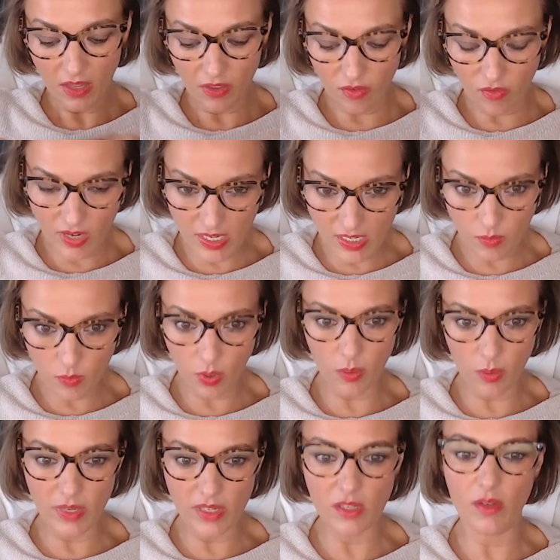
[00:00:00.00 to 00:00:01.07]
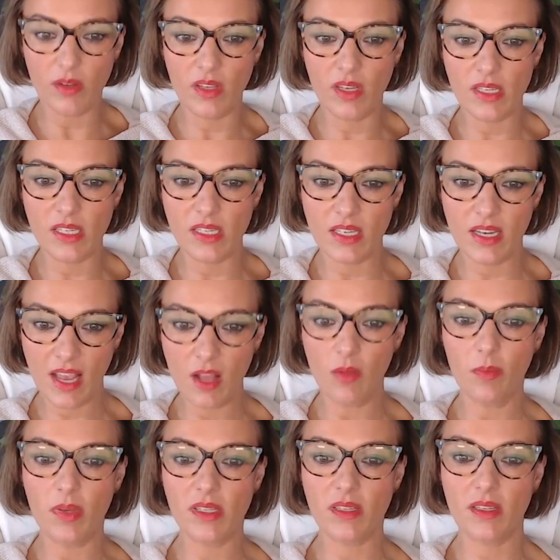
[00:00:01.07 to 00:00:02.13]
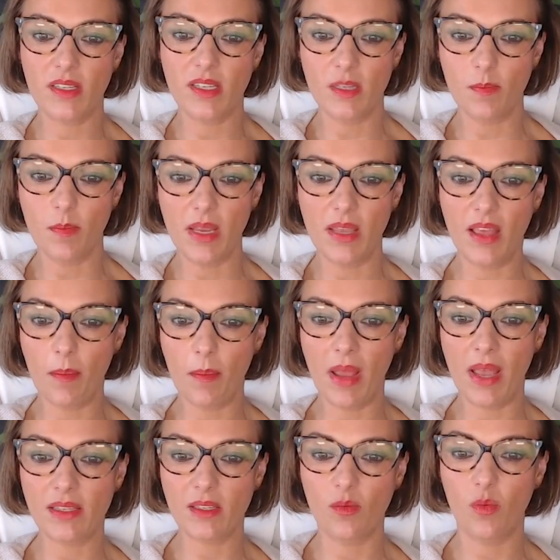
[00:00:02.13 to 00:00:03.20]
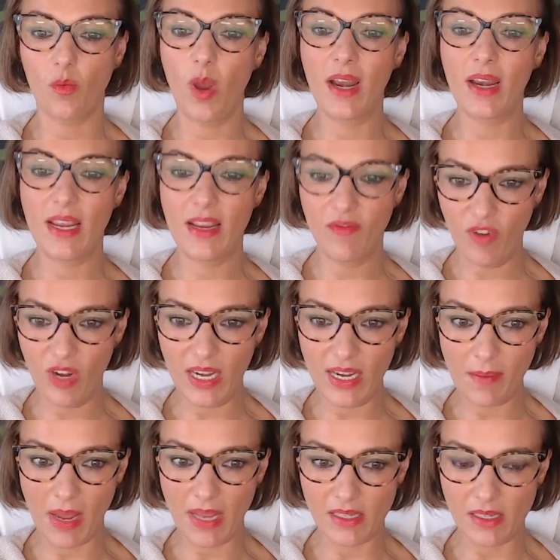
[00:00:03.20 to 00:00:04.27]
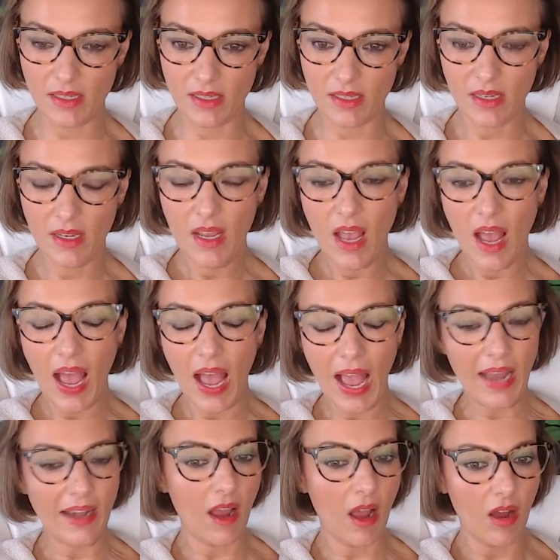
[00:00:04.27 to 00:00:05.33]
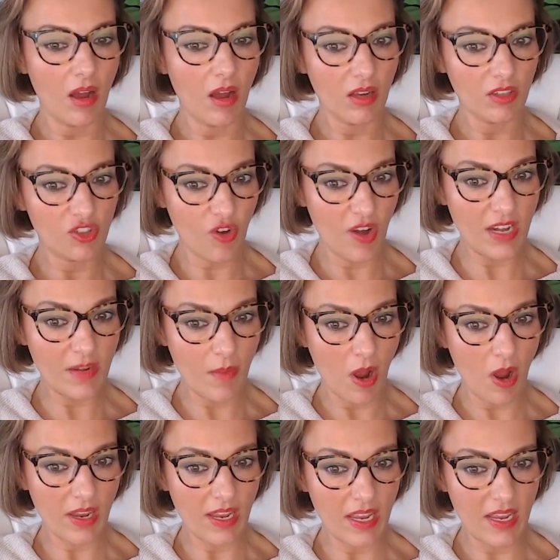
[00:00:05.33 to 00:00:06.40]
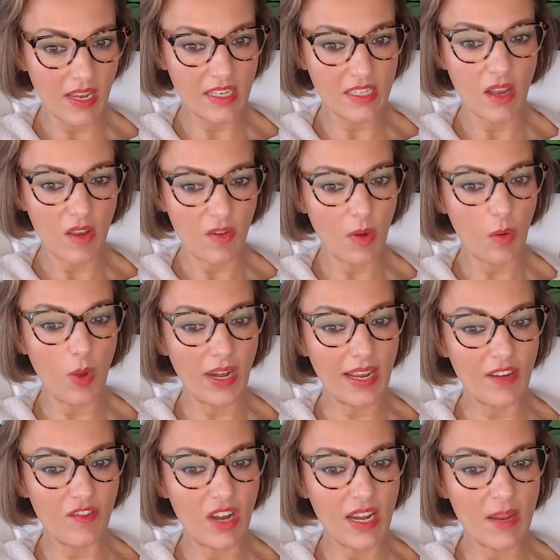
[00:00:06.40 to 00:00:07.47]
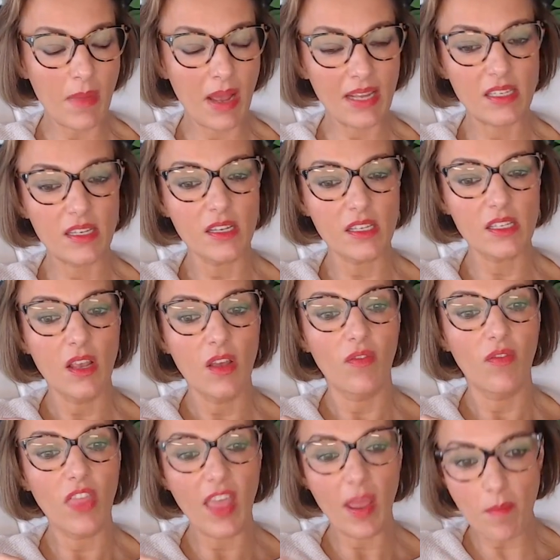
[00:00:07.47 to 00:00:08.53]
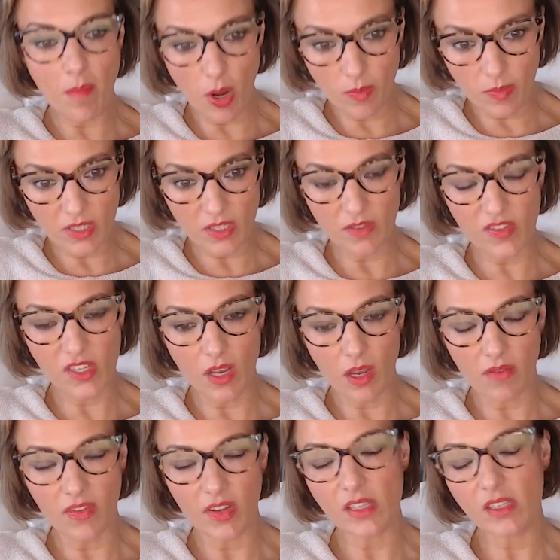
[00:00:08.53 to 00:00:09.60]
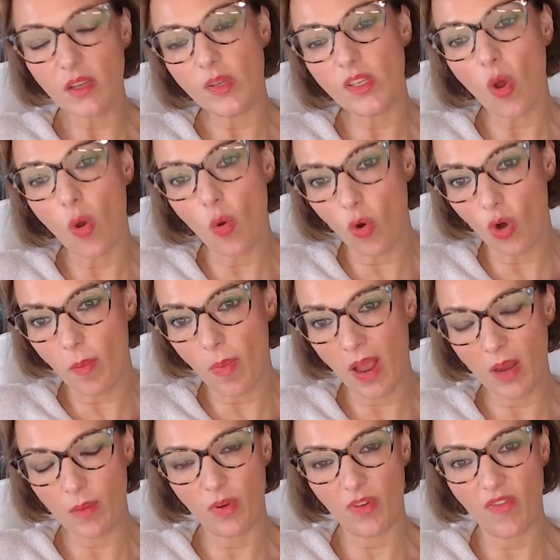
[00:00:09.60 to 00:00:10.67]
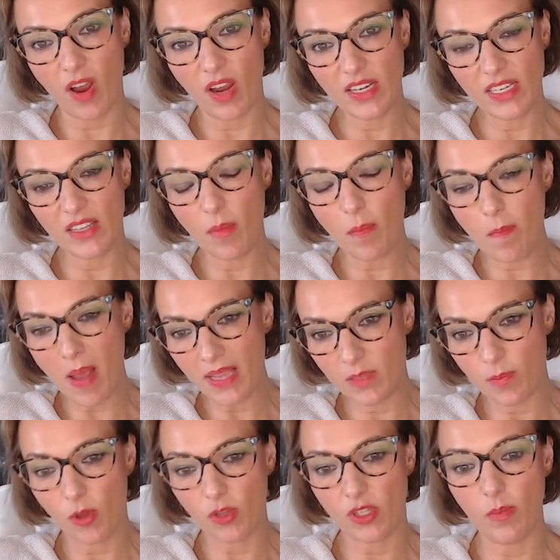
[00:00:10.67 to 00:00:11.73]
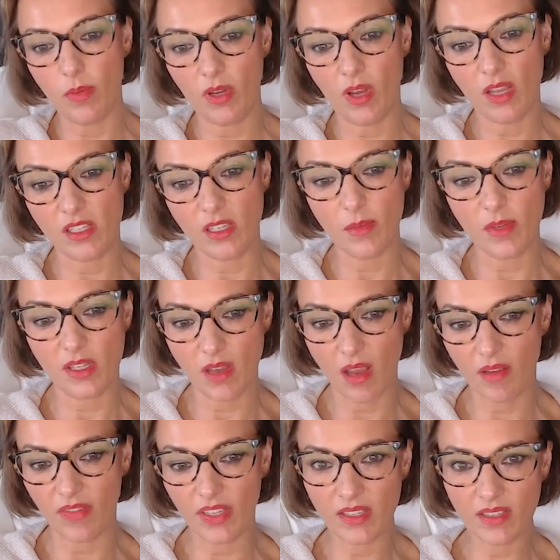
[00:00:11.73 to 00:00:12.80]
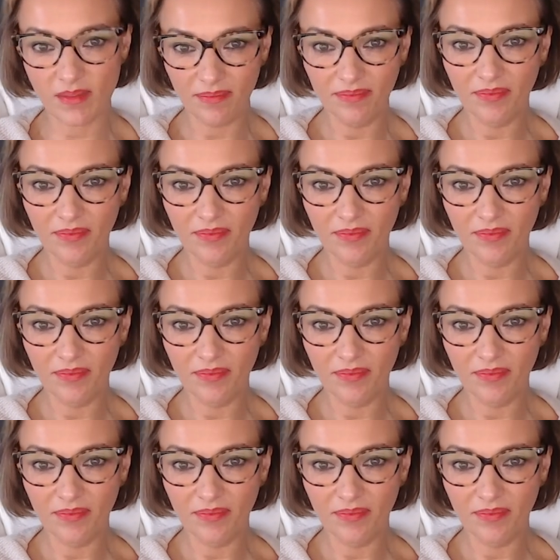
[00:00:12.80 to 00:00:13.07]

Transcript: And the reason why we do this is to help businesses be their best when it really matters. And our trademark is when it really matters for their moment of service. So it's all about providing the best possible customer service